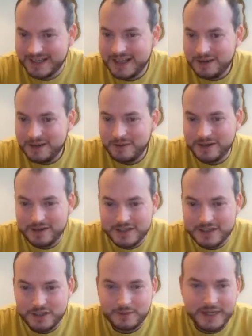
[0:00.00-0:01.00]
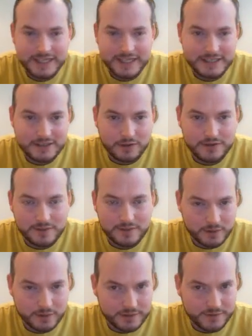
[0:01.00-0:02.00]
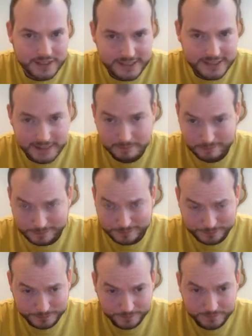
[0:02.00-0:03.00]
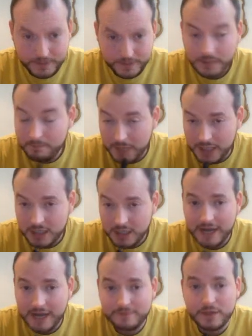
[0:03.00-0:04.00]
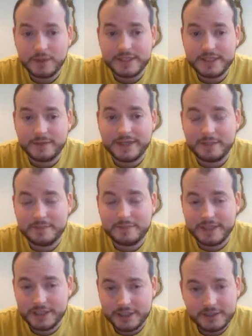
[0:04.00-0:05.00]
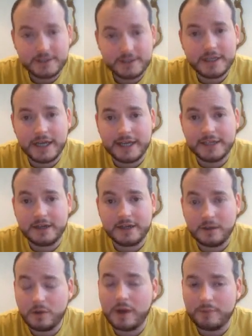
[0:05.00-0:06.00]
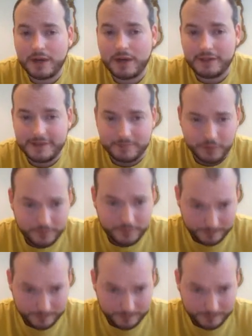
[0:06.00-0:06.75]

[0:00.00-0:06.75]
we're going to assume that he's got some sort of defense there. But I have noticed something in the position, and I'm quite proud of this move.